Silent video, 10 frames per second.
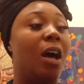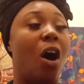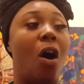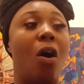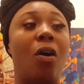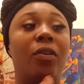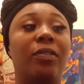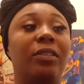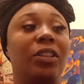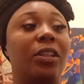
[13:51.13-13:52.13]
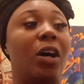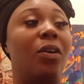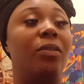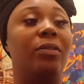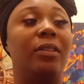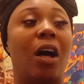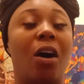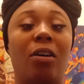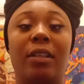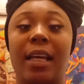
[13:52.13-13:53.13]
all
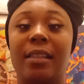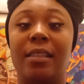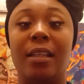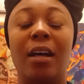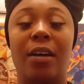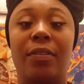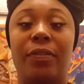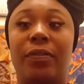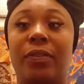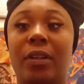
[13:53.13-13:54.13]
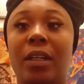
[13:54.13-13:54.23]
that stuff,